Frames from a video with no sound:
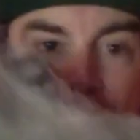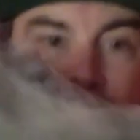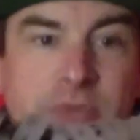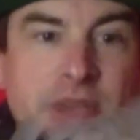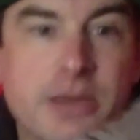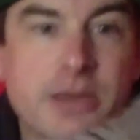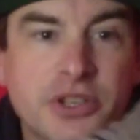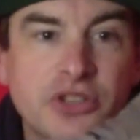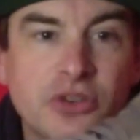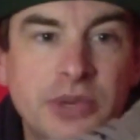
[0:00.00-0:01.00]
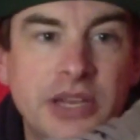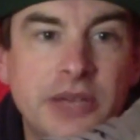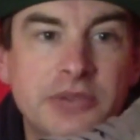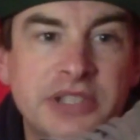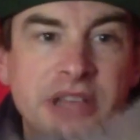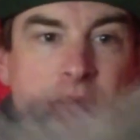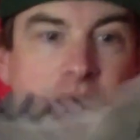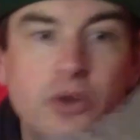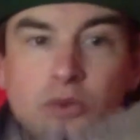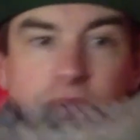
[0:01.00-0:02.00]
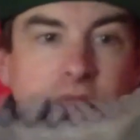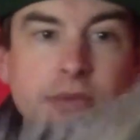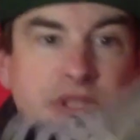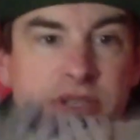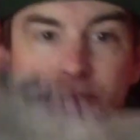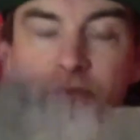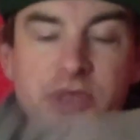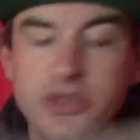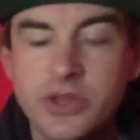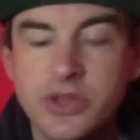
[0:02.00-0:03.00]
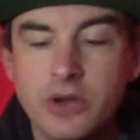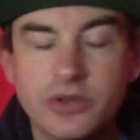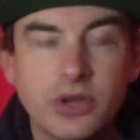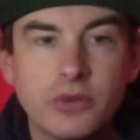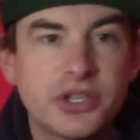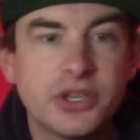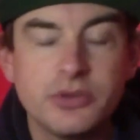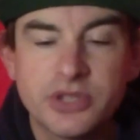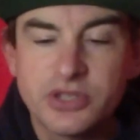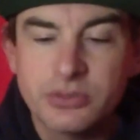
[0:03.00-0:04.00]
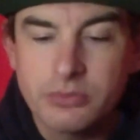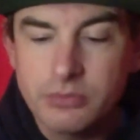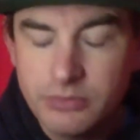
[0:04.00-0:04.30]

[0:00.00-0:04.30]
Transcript: doesn't matter how much you drop your heels into that pedal, they would just the whole shoe's just